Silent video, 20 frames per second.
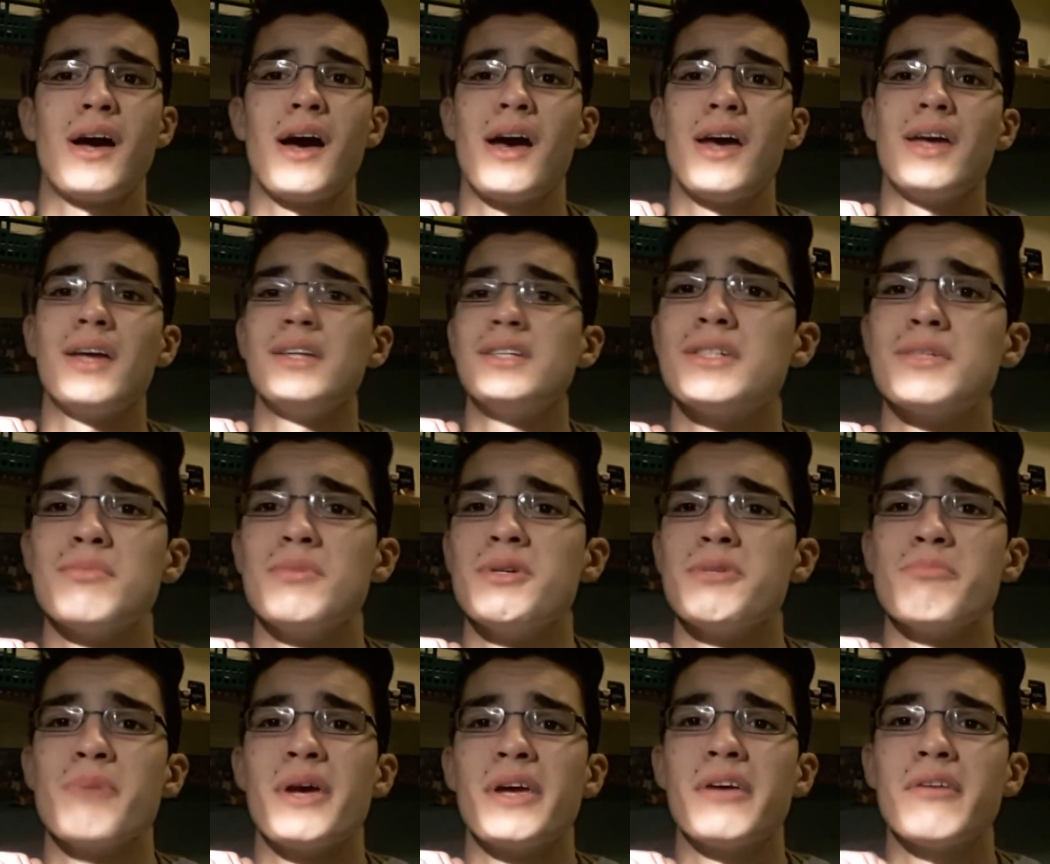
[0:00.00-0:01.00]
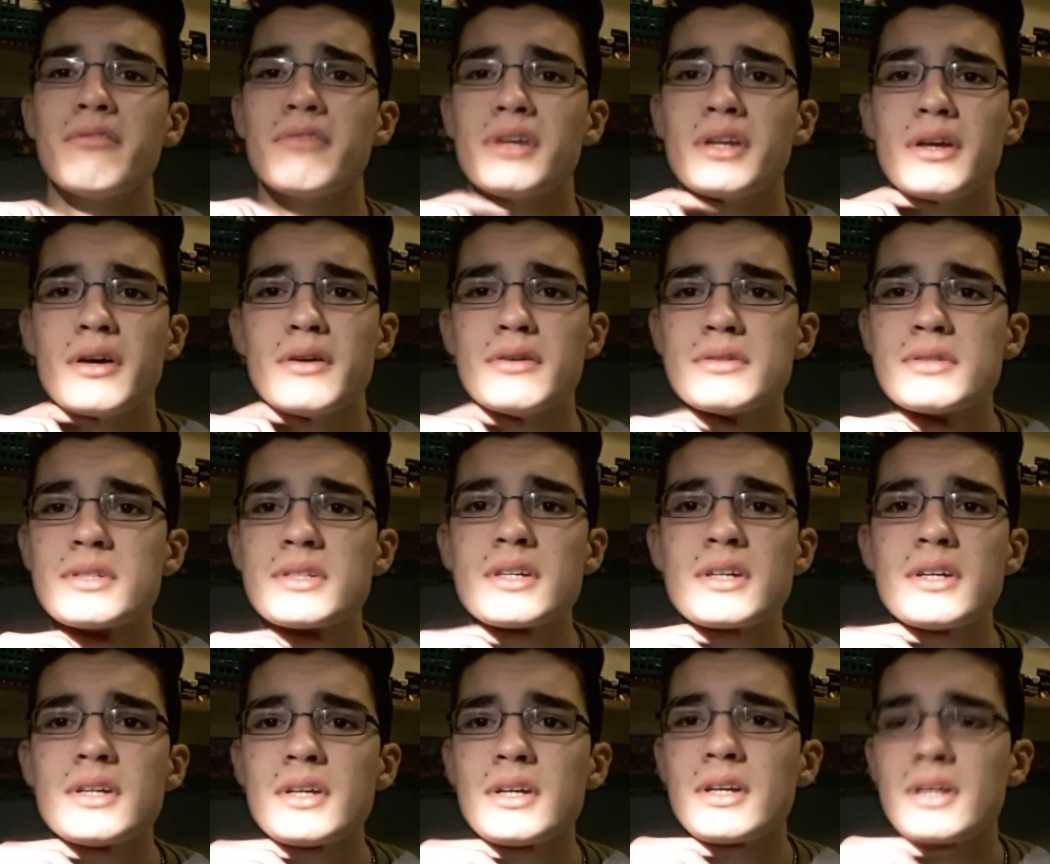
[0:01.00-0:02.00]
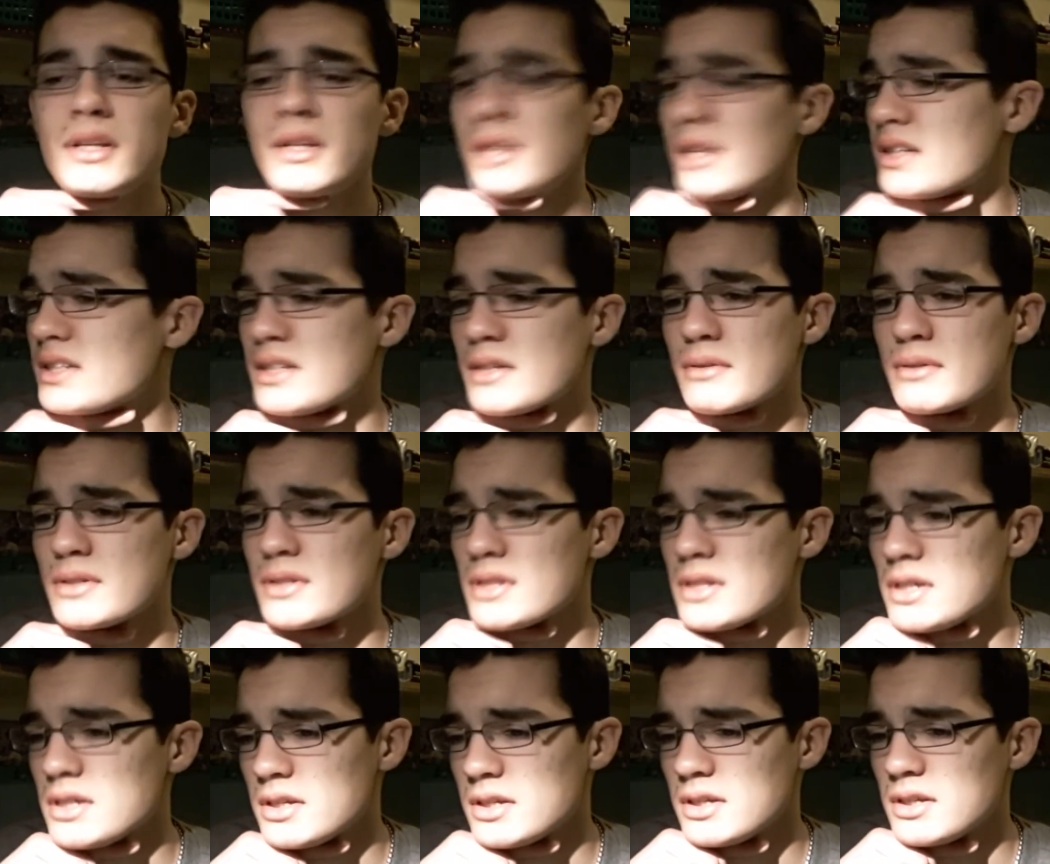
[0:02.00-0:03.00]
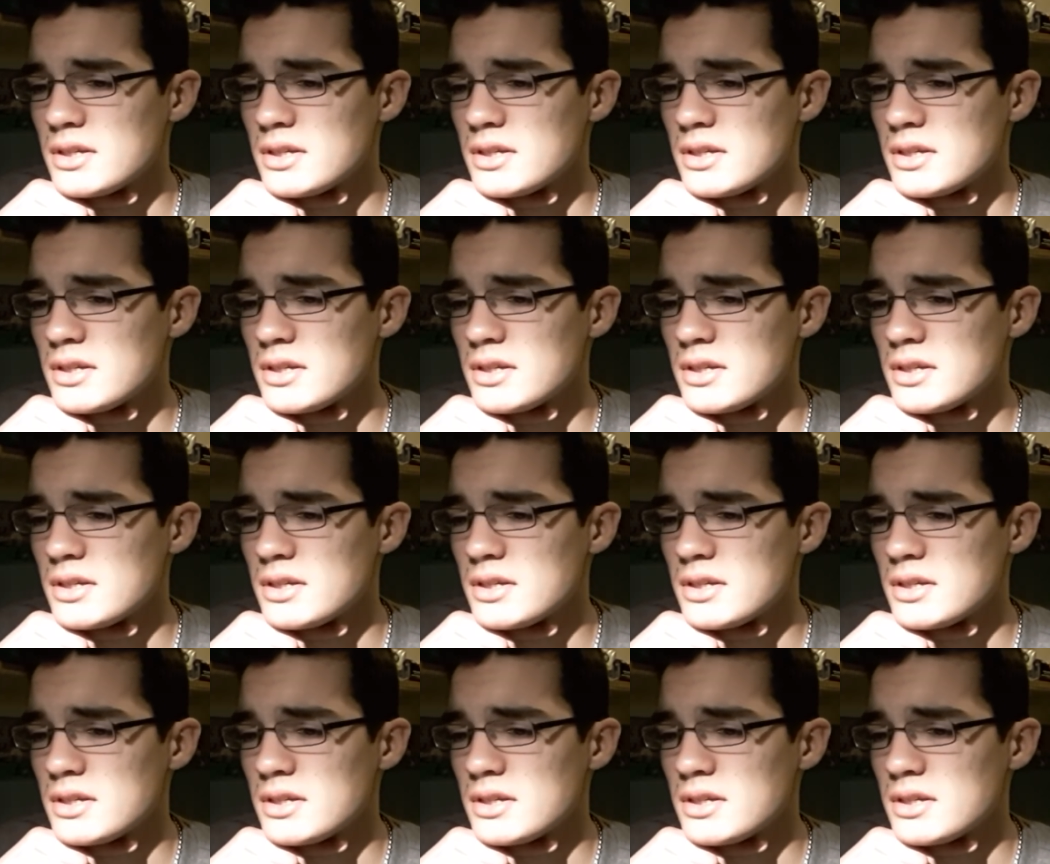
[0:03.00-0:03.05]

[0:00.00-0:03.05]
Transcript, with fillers: I just miss making videos. Like seriously,